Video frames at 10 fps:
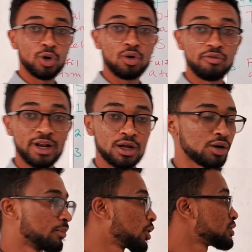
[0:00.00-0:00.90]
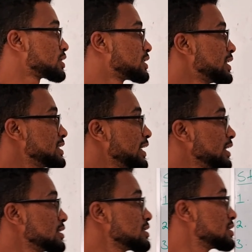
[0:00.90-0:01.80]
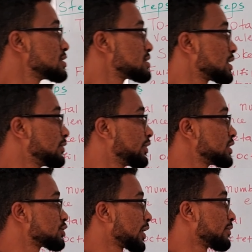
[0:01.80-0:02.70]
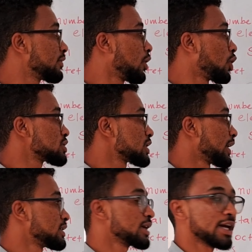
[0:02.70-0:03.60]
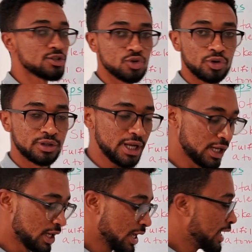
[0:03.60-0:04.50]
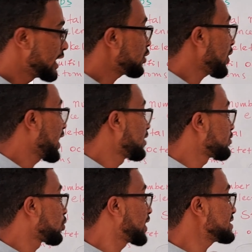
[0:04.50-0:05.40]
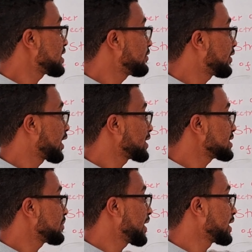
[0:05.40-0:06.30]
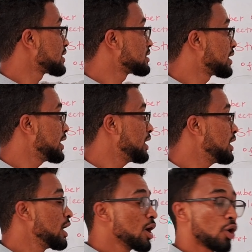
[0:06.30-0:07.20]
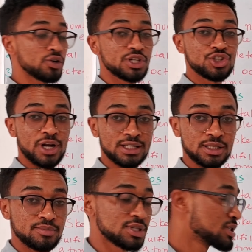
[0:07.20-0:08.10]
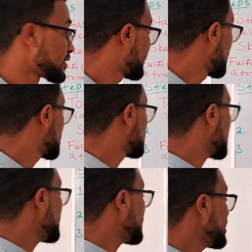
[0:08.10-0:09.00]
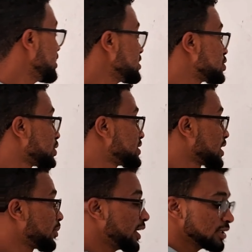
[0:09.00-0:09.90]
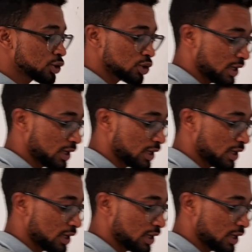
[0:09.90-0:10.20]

for covalent compounds. This is sulfur trioxide, SO3. Here we have 1 sulfur atom and 3 oxygen atoms. The first step is to determine the